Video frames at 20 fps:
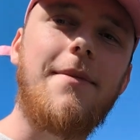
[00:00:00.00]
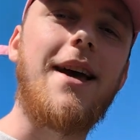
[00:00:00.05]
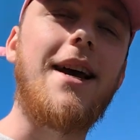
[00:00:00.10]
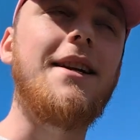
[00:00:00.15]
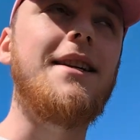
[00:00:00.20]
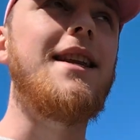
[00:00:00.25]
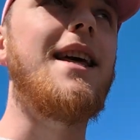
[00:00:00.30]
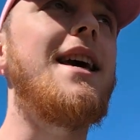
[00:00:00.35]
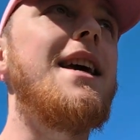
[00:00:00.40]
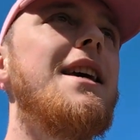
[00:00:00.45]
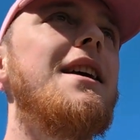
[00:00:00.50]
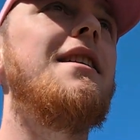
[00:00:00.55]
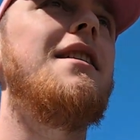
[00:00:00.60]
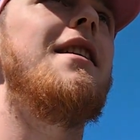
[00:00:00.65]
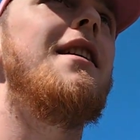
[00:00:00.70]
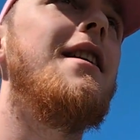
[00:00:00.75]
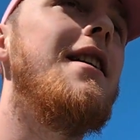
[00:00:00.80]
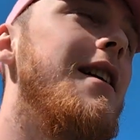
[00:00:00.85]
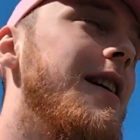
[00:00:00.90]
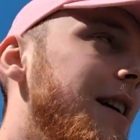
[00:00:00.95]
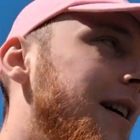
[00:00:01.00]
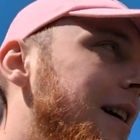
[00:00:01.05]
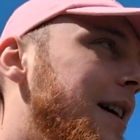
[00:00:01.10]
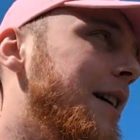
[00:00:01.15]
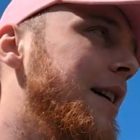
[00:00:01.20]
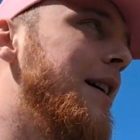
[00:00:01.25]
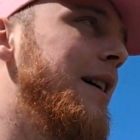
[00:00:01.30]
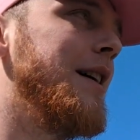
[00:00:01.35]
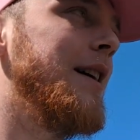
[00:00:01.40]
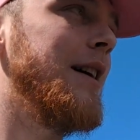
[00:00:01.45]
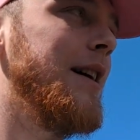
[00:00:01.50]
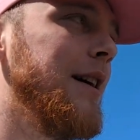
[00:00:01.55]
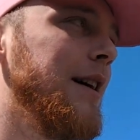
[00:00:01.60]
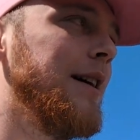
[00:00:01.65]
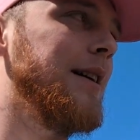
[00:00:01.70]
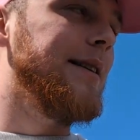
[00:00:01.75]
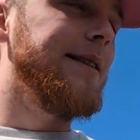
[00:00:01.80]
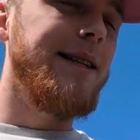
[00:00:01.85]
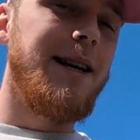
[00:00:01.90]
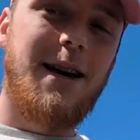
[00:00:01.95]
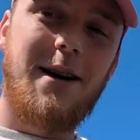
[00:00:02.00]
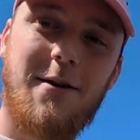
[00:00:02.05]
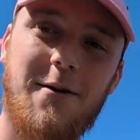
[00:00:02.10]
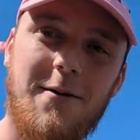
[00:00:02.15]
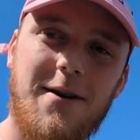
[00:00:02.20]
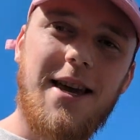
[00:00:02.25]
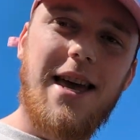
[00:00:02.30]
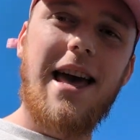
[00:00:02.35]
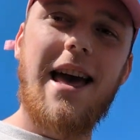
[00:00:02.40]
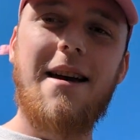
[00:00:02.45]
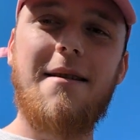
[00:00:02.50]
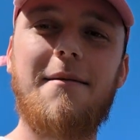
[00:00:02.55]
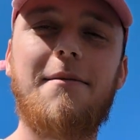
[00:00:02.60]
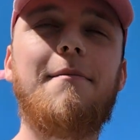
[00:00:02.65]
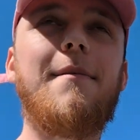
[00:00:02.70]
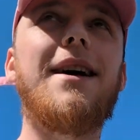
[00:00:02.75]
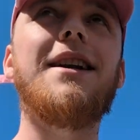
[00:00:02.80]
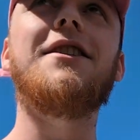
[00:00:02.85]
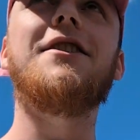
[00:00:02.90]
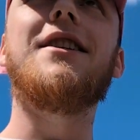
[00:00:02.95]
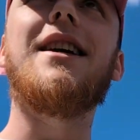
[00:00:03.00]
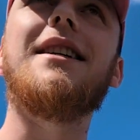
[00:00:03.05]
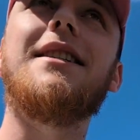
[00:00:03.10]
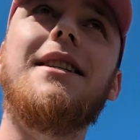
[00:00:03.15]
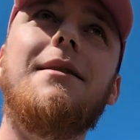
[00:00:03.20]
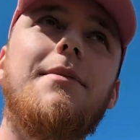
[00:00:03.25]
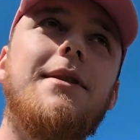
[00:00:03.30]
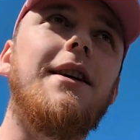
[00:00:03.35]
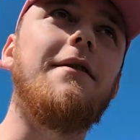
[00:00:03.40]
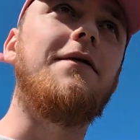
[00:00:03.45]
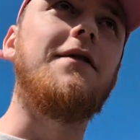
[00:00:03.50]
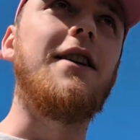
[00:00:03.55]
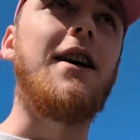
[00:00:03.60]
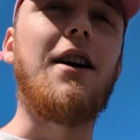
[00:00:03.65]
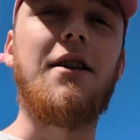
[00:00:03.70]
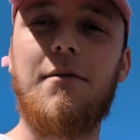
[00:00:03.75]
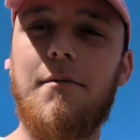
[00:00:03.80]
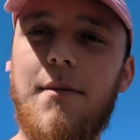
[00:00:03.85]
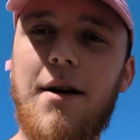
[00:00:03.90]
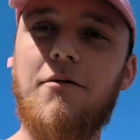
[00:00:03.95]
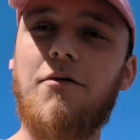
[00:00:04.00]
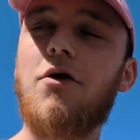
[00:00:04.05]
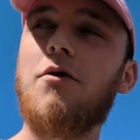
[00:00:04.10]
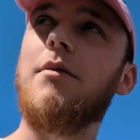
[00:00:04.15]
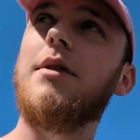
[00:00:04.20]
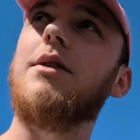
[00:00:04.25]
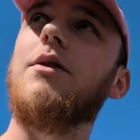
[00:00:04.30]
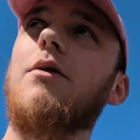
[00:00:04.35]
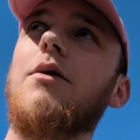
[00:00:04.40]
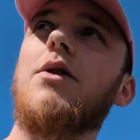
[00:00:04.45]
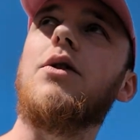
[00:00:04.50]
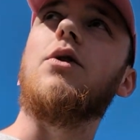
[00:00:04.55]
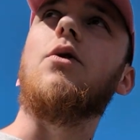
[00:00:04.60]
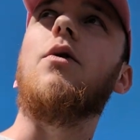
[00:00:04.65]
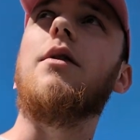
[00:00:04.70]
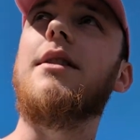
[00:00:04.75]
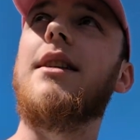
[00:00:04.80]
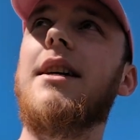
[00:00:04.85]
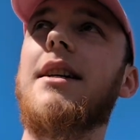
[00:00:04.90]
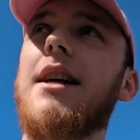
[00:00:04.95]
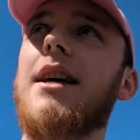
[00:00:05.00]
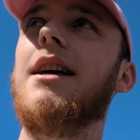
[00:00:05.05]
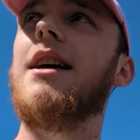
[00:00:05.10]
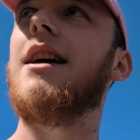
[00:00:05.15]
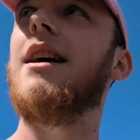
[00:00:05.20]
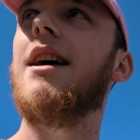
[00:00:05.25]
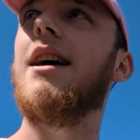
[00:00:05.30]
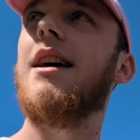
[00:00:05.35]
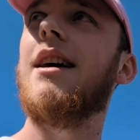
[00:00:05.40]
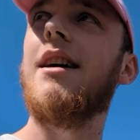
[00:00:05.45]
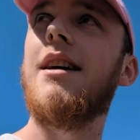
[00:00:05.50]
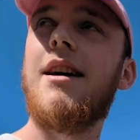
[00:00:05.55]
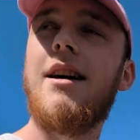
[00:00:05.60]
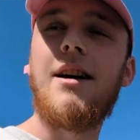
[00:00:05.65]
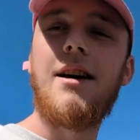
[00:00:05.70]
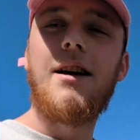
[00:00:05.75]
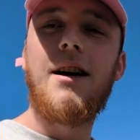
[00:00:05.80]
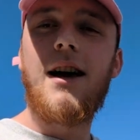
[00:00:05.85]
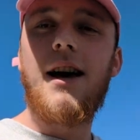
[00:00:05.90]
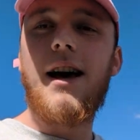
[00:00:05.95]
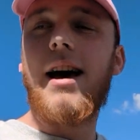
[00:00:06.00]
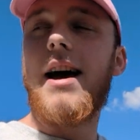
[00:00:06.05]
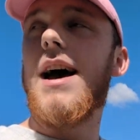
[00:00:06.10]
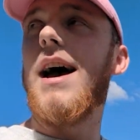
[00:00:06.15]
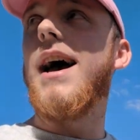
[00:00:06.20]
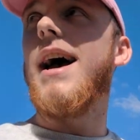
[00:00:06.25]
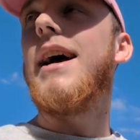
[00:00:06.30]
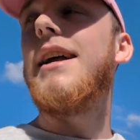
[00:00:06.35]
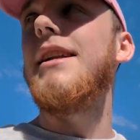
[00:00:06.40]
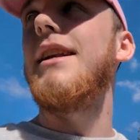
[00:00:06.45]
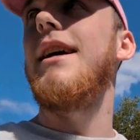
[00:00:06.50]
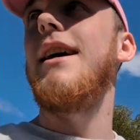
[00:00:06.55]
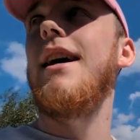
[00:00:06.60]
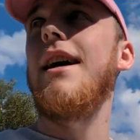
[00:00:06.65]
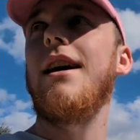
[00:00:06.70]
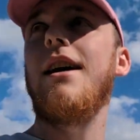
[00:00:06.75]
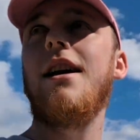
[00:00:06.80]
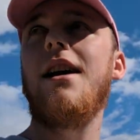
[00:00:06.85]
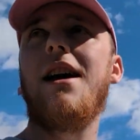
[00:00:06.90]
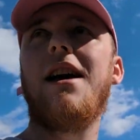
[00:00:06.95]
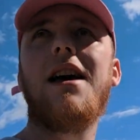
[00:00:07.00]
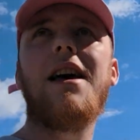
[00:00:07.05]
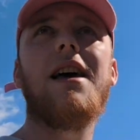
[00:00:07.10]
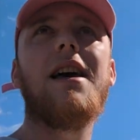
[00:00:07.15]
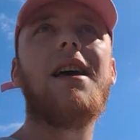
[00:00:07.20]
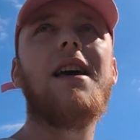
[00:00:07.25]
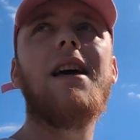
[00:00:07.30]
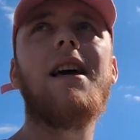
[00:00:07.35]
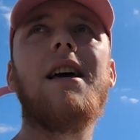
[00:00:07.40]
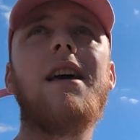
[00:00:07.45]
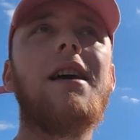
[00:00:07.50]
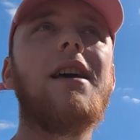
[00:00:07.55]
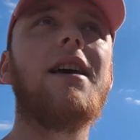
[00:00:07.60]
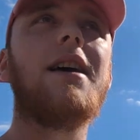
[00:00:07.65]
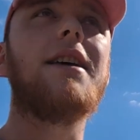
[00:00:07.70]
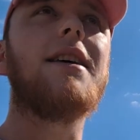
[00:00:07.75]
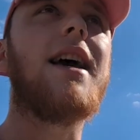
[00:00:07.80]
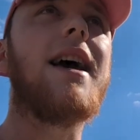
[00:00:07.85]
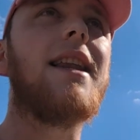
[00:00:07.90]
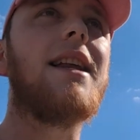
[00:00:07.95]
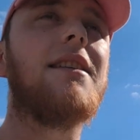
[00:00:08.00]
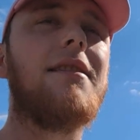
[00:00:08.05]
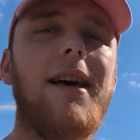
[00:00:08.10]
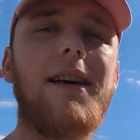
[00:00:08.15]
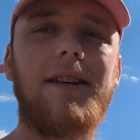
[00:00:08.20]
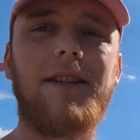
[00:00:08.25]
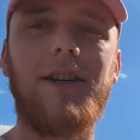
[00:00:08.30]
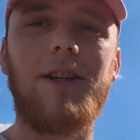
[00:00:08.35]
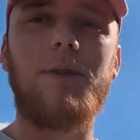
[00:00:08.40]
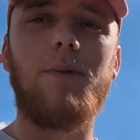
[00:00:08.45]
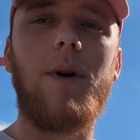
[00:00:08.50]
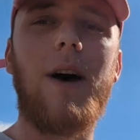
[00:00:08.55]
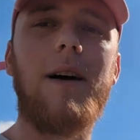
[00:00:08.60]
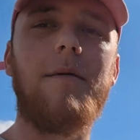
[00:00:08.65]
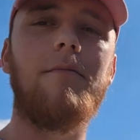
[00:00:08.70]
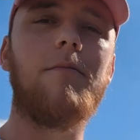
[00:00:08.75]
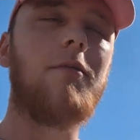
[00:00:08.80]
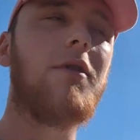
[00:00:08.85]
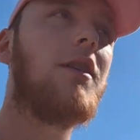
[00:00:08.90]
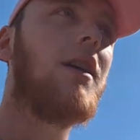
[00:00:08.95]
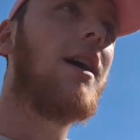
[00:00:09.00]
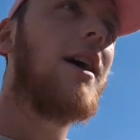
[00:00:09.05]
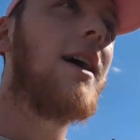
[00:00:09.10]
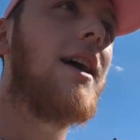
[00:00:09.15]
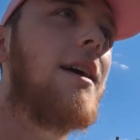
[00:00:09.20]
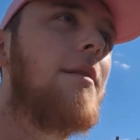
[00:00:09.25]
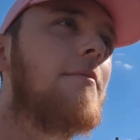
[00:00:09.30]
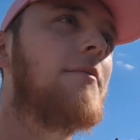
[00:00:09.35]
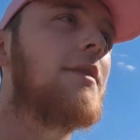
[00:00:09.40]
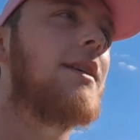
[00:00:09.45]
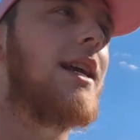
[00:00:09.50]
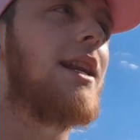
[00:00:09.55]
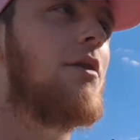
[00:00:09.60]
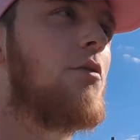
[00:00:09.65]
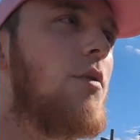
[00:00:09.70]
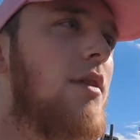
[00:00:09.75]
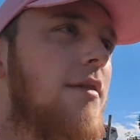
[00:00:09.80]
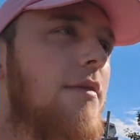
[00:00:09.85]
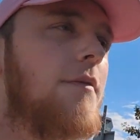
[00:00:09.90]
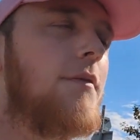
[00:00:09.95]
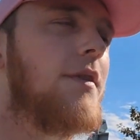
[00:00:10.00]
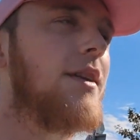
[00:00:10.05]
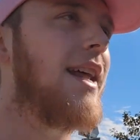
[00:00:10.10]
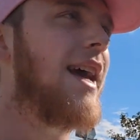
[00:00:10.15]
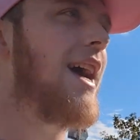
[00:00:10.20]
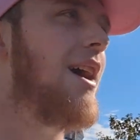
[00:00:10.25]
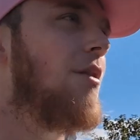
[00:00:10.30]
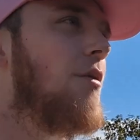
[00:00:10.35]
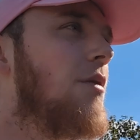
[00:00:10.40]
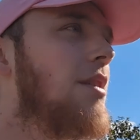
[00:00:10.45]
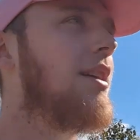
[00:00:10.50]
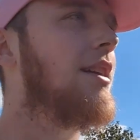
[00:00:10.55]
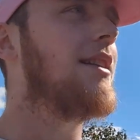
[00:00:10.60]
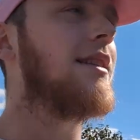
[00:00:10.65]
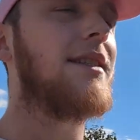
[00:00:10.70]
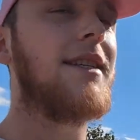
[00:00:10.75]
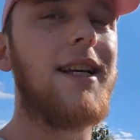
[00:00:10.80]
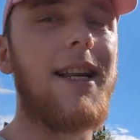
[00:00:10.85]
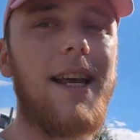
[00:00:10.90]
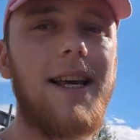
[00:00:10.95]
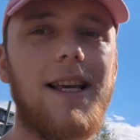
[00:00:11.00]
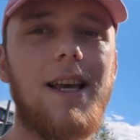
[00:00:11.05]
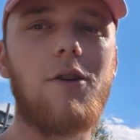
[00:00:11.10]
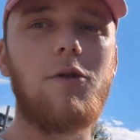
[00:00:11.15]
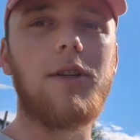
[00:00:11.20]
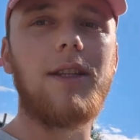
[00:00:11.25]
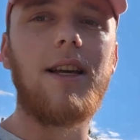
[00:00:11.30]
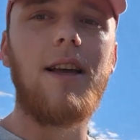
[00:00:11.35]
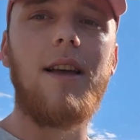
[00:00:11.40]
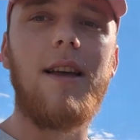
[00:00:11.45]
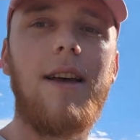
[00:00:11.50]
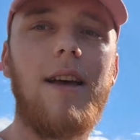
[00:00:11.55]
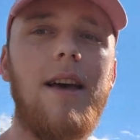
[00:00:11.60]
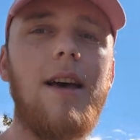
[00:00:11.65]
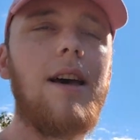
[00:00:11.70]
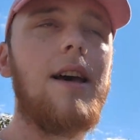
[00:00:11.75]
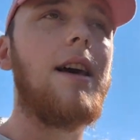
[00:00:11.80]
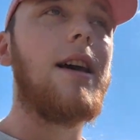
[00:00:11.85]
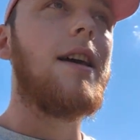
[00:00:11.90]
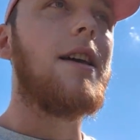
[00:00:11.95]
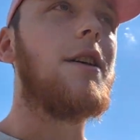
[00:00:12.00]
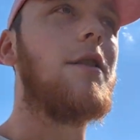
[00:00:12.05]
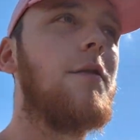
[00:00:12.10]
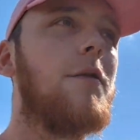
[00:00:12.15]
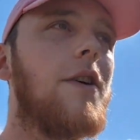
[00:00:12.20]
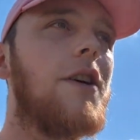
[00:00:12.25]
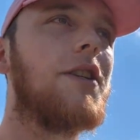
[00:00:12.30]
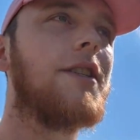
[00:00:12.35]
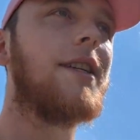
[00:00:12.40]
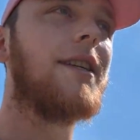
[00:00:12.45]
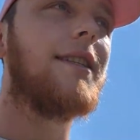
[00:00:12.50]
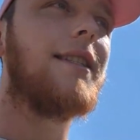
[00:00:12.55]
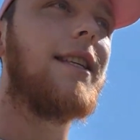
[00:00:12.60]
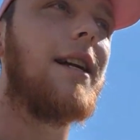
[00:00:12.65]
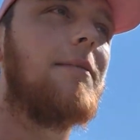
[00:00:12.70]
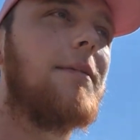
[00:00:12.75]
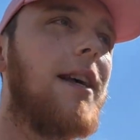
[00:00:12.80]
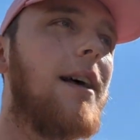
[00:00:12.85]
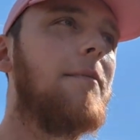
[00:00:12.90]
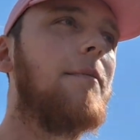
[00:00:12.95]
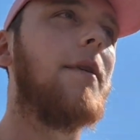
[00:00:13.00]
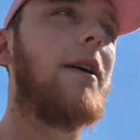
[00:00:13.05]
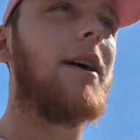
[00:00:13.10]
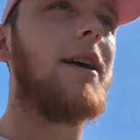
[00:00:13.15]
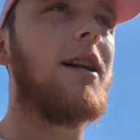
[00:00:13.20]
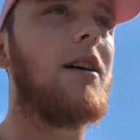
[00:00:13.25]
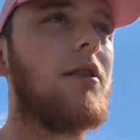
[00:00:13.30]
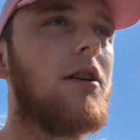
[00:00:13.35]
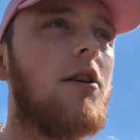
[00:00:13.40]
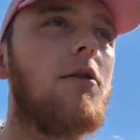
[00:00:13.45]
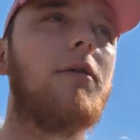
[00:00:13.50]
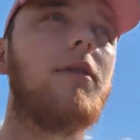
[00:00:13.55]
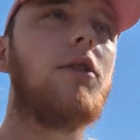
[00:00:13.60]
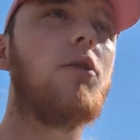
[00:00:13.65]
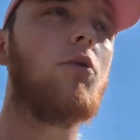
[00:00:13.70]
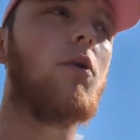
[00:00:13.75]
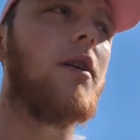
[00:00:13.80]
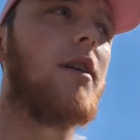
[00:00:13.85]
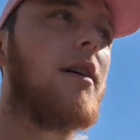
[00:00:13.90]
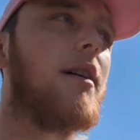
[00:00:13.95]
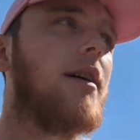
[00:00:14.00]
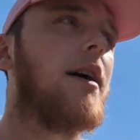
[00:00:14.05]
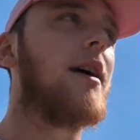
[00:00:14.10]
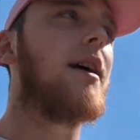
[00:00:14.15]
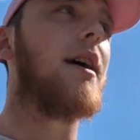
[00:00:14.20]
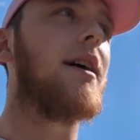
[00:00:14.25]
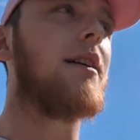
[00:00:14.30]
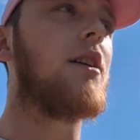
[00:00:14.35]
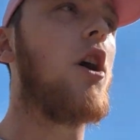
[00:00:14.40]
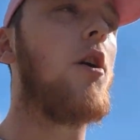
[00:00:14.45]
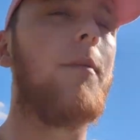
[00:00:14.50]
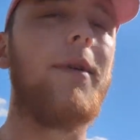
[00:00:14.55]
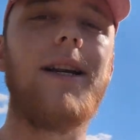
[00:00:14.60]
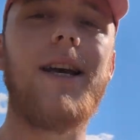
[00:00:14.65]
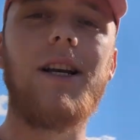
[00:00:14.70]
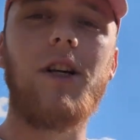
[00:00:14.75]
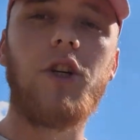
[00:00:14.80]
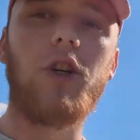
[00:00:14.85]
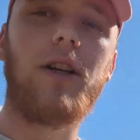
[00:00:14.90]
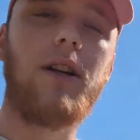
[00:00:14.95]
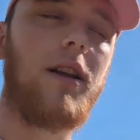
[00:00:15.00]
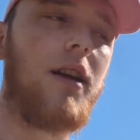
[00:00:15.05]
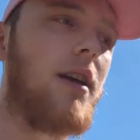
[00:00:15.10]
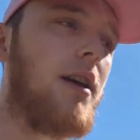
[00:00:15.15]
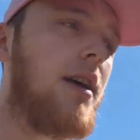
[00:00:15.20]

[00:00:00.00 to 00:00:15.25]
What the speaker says: that day. So yeah, managed to get some stuff done. My room is all sorted. And yeah, that's just what I'm dealing with for now until I go to university in September and I'll go to accommodation